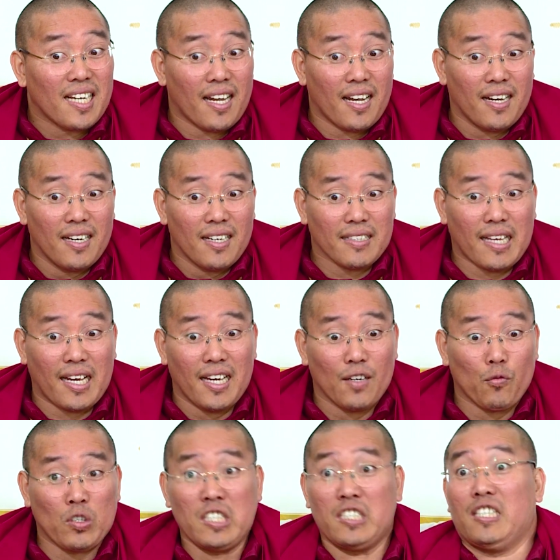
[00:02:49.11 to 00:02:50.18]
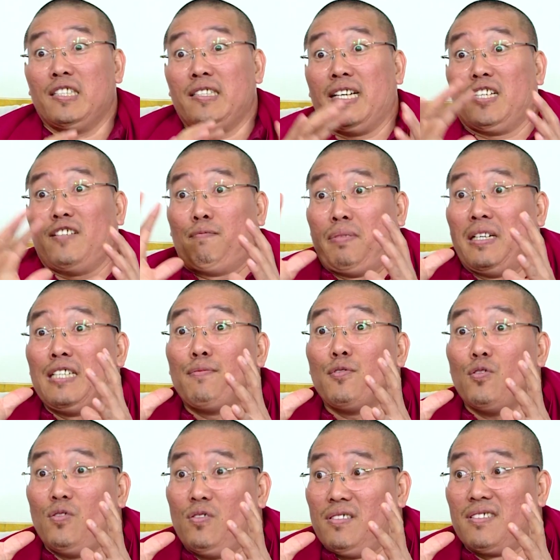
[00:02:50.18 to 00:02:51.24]
Uh, that when you see negative
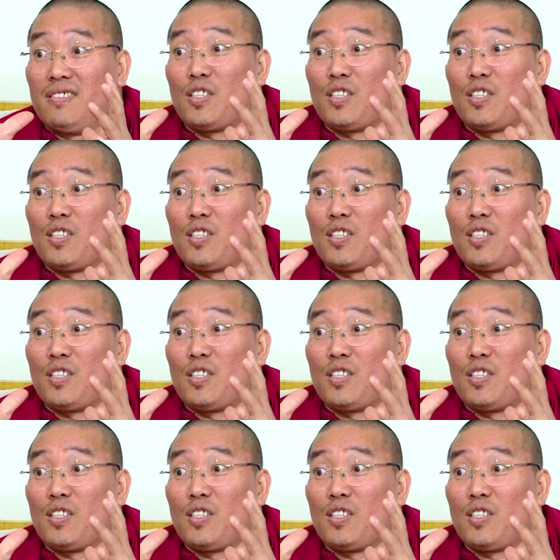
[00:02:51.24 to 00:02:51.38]
people,